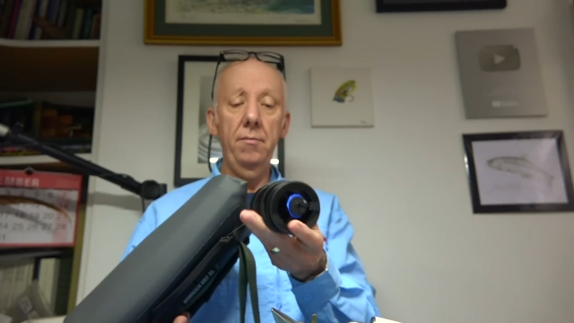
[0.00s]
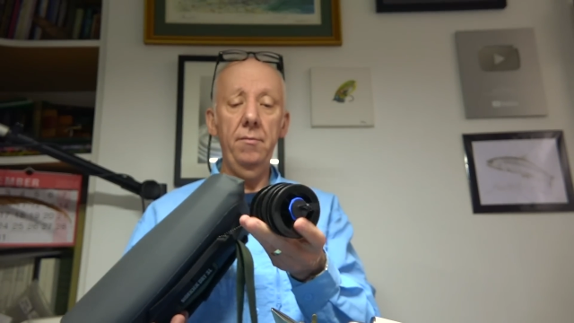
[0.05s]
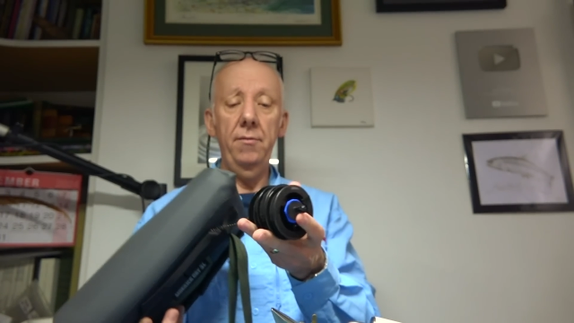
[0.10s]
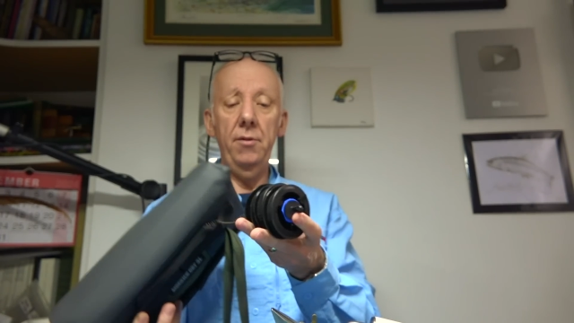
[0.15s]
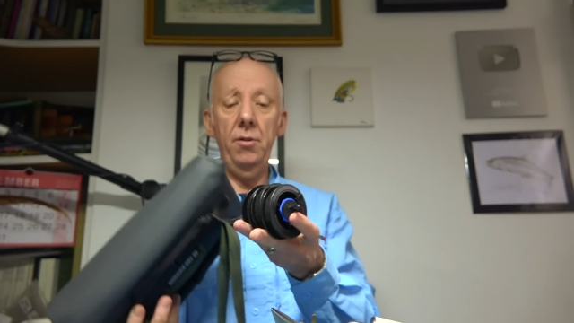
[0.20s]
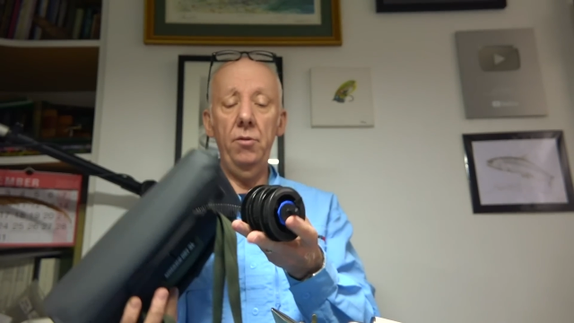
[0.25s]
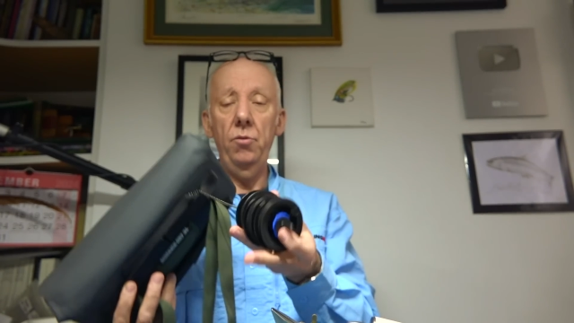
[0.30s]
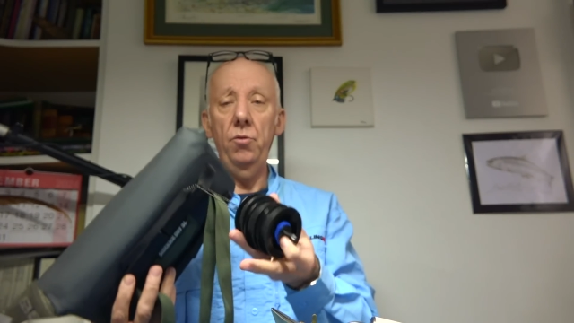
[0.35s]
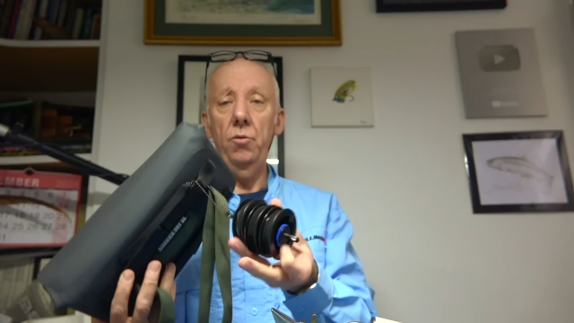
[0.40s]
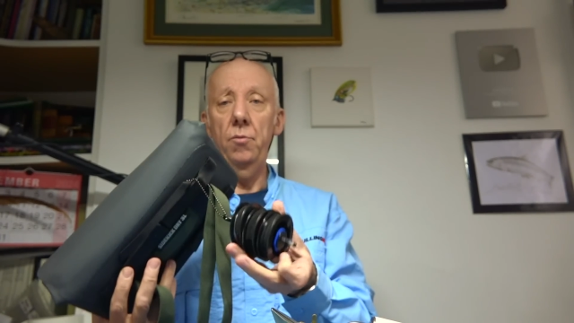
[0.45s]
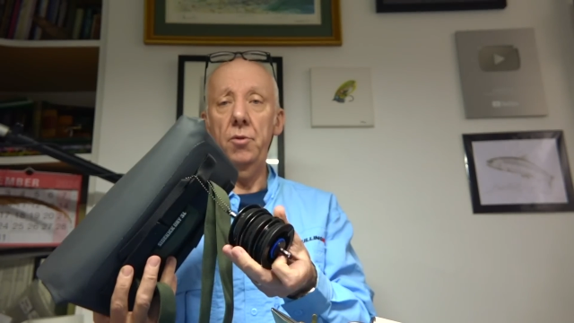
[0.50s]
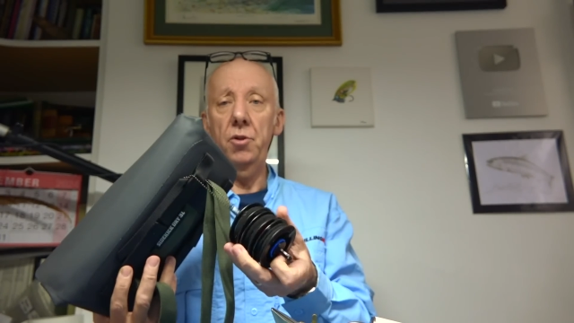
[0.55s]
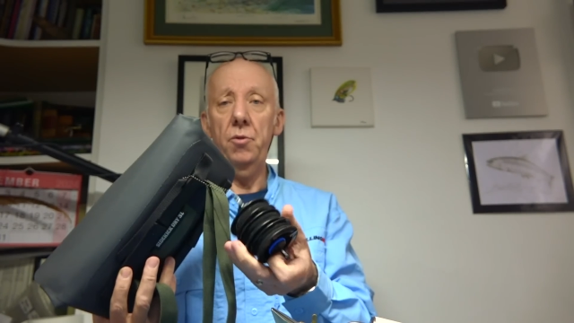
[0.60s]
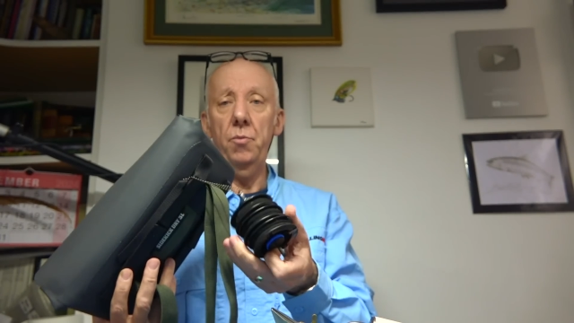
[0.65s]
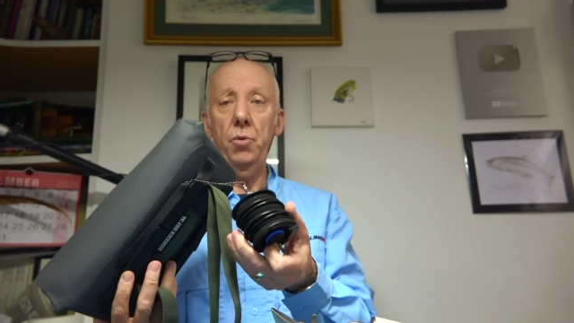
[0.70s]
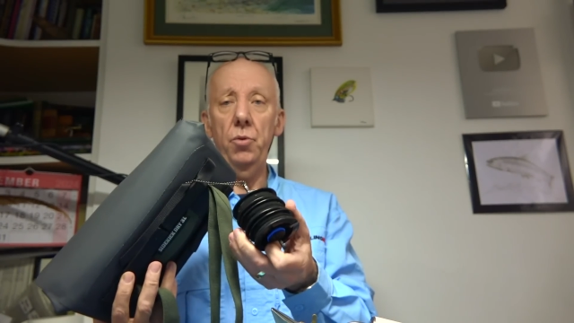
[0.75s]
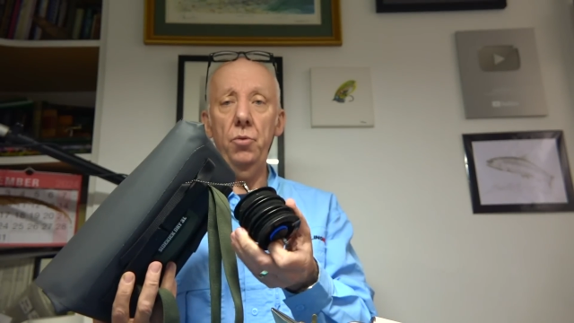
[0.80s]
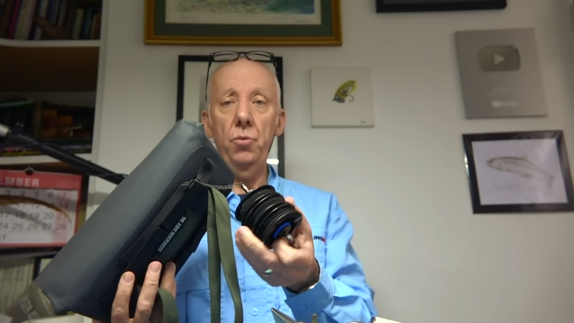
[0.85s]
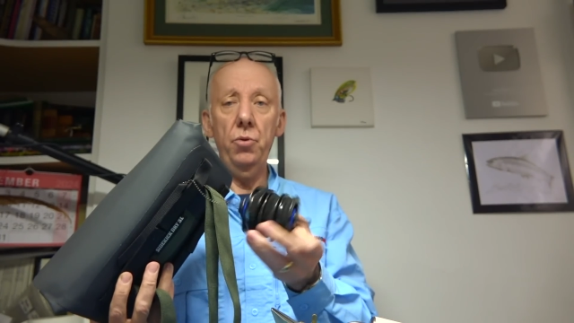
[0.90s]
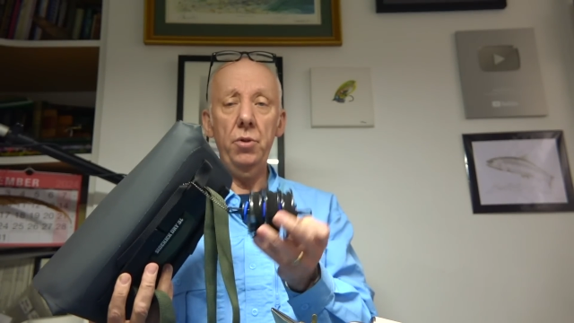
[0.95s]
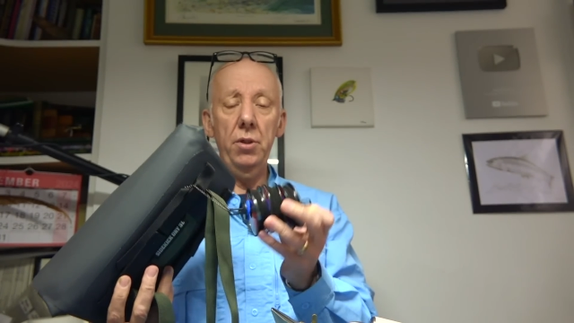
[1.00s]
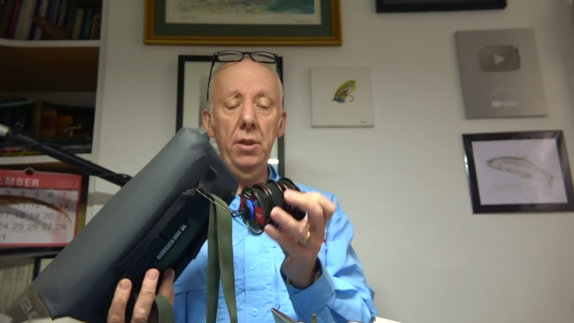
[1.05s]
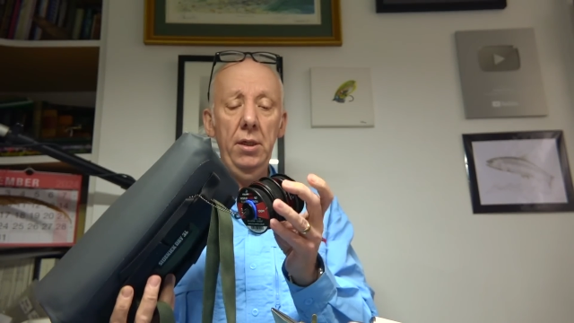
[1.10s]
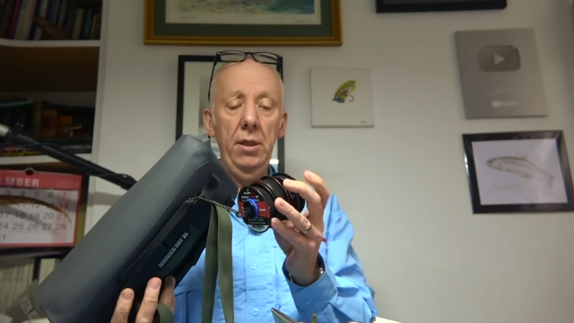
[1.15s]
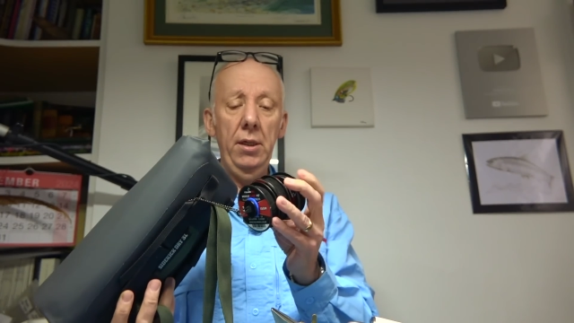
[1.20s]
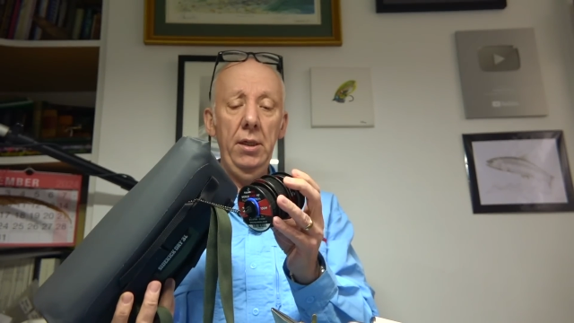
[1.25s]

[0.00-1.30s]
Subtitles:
for holding my spools.